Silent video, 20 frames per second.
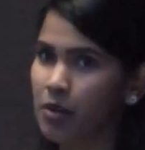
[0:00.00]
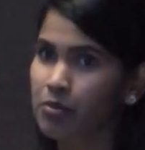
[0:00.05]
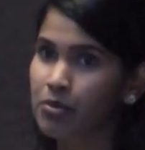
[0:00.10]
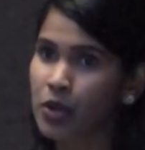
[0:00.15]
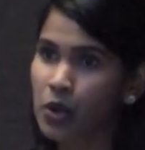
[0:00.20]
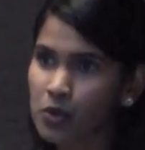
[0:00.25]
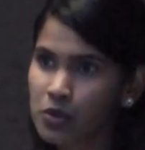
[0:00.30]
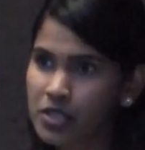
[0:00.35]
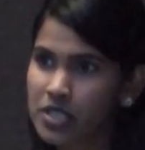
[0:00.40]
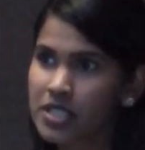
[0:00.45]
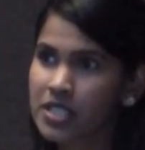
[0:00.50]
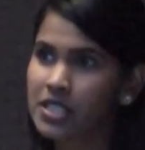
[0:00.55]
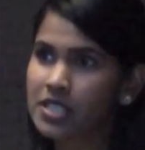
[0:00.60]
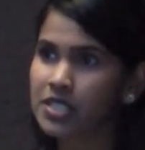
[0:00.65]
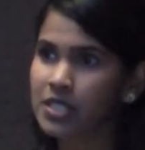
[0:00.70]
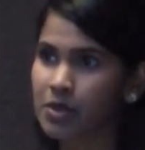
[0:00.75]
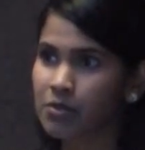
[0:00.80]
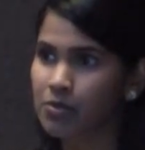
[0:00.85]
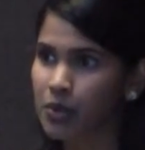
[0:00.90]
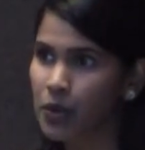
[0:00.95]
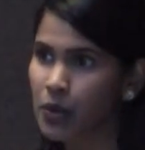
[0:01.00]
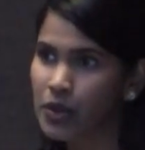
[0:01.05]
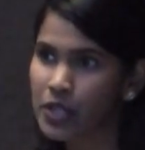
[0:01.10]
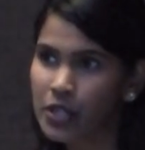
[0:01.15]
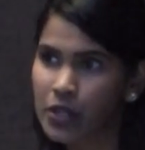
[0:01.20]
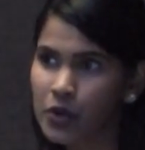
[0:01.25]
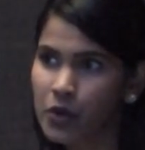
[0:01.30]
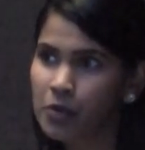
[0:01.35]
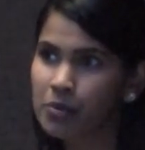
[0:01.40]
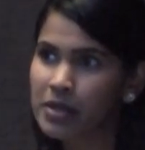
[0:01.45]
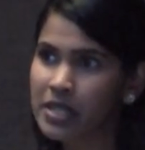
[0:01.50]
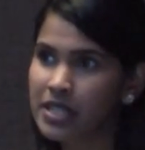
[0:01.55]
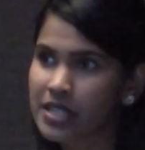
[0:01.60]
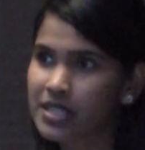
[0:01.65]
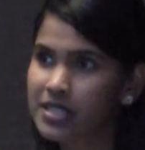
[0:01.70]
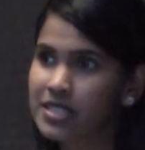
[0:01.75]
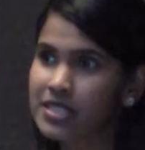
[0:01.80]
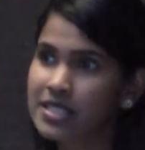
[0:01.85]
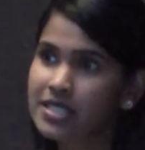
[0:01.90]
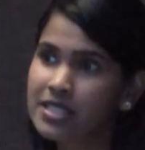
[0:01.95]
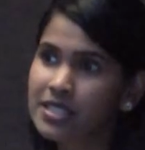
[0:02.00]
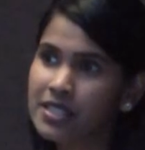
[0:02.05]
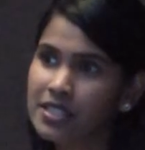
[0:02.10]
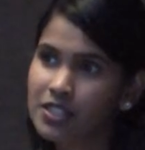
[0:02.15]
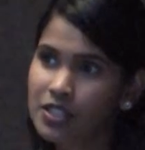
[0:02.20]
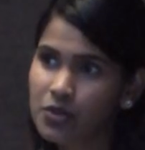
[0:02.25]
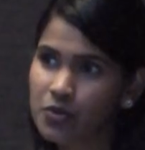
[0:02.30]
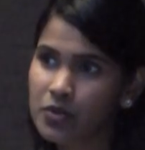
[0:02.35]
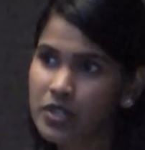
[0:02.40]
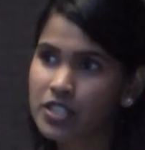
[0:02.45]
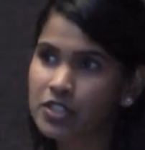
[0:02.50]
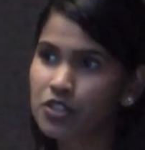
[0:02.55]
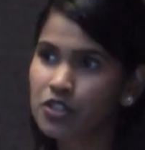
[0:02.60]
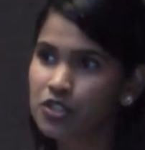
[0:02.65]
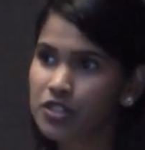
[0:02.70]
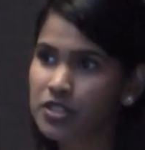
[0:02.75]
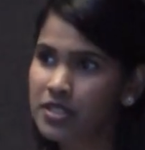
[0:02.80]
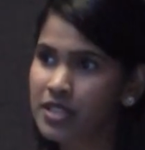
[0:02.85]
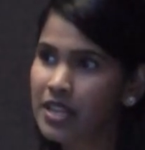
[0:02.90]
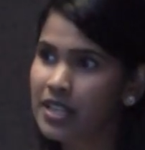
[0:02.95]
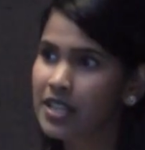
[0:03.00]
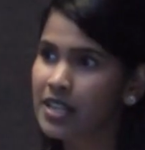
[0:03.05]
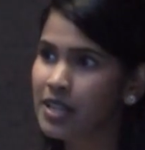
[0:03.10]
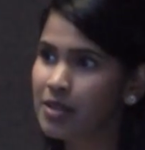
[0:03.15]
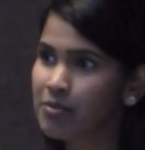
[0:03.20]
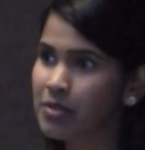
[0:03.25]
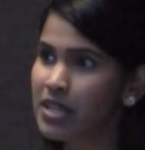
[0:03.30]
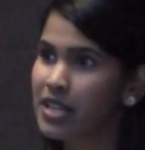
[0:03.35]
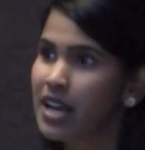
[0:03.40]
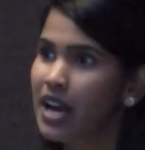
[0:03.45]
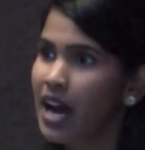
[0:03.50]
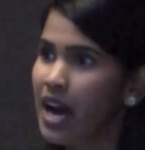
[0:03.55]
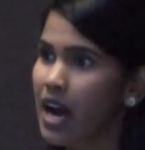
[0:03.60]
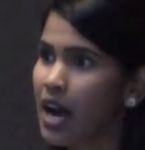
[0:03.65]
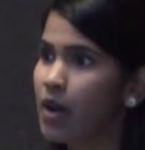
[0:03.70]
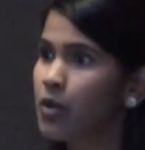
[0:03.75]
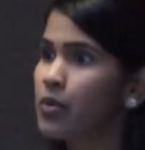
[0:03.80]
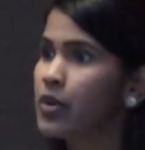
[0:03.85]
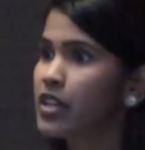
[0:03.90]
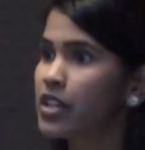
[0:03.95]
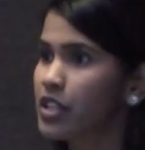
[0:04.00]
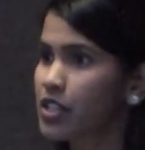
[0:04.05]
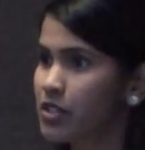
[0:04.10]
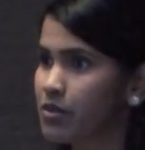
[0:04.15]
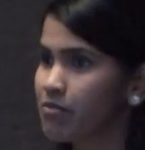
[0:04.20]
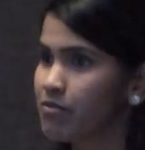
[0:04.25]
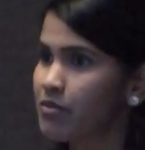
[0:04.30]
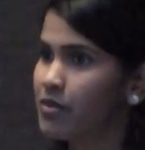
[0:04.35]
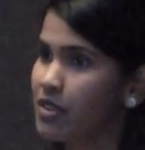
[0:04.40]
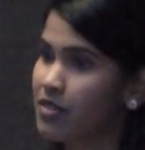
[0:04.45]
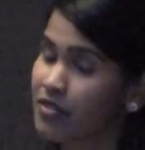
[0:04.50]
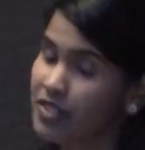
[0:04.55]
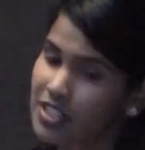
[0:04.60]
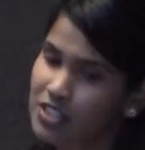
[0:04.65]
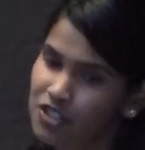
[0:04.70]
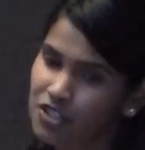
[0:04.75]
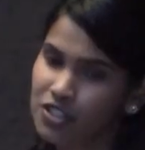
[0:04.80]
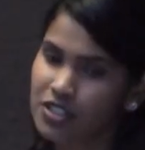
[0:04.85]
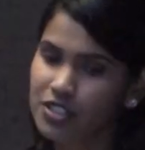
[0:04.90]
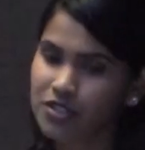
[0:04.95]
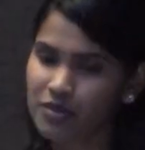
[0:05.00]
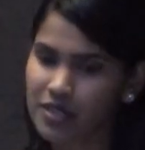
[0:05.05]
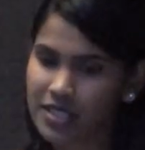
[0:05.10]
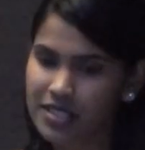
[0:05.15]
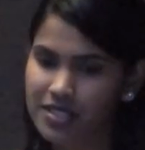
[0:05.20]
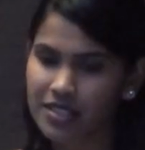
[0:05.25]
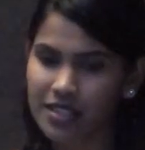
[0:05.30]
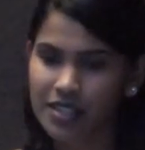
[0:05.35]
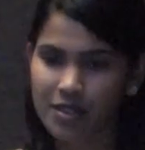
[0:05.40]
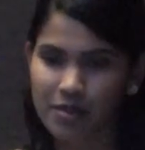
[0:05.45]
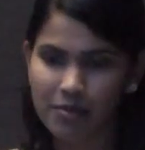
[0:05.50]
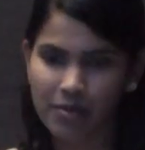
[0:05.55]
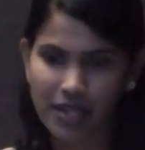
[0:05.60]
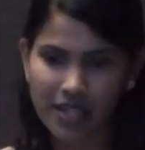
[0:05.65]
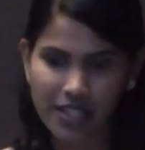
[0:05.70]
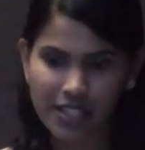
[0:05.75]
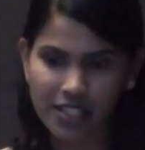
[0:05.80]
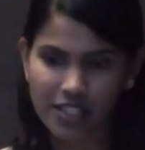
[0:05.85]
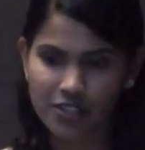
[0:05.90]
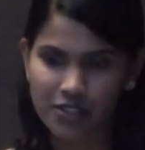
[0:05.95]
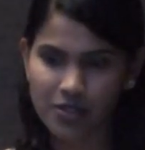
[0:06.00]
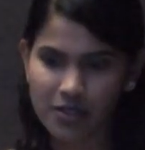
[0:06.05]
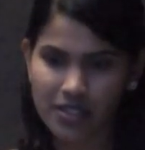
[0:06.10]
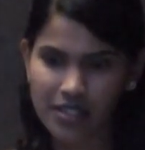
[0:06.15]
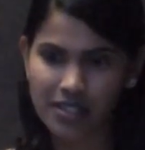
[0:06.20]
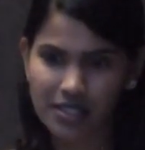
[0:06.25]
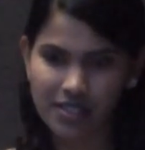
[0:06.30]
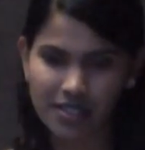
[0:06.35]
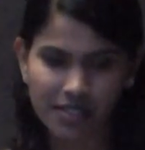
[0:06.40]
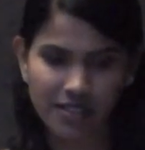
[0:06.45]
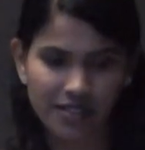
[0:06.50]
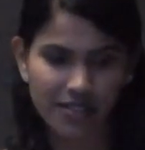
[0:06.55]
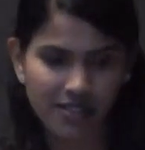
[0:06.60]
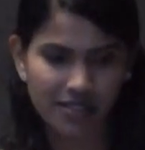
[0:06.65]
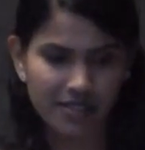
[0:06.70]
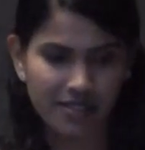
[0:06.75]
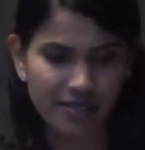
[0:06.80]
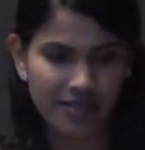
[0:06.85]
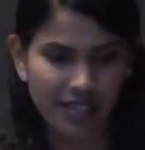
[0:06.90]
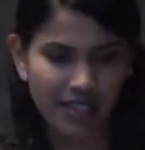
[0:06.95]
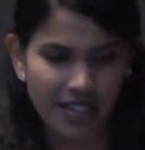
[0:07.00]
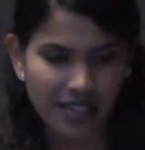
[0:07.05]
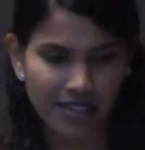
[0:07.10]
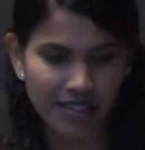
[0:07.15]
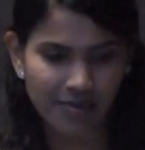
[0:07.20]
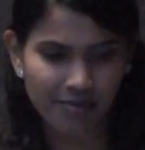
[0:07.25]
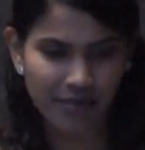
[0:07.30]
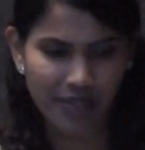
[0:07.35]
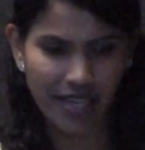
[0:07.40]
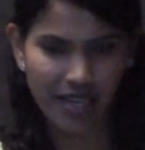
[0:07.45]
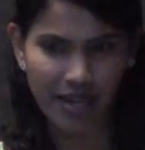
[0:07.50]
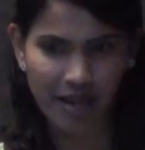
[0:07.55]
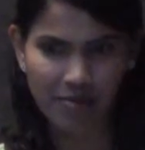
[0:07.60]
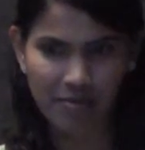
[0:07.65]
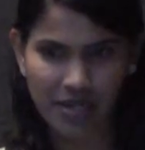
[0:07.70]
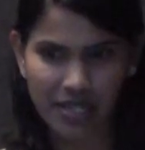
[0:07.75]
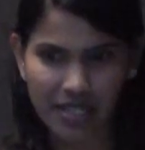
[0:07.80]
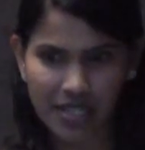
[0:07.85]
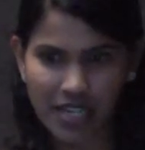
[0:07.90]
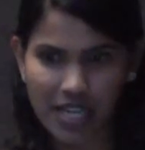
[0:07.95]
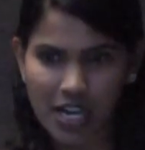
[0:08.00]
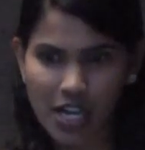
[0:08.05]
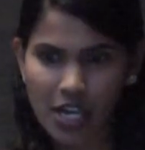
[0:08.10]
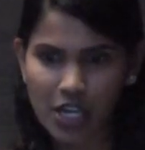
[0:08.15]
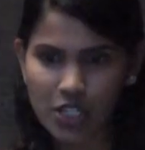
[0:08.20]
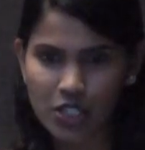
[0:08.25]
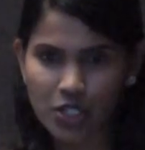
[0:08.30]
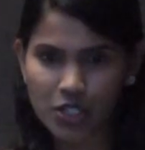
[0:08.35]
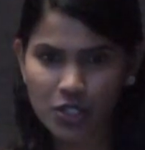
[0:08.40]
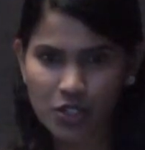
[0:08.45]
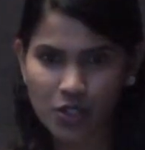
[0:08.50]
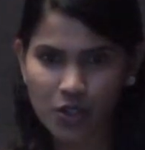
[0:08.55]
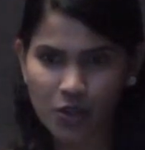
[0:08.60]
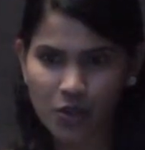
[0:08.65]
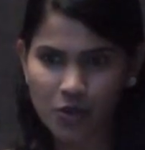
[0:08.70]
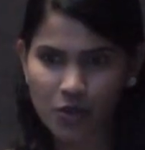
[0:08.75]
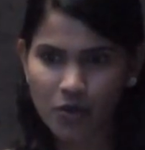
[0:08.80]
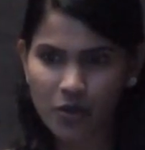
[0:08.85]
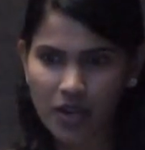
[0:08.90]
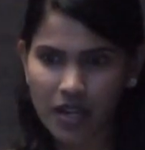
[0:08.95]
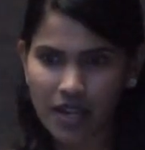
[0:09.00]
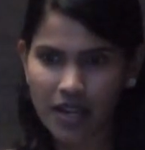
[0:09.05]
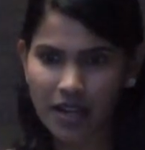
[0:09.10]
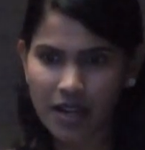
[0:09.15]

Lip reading: proteins and proteomics, and still in the research setting, but how we can eventually translate it back into the clinical lab. So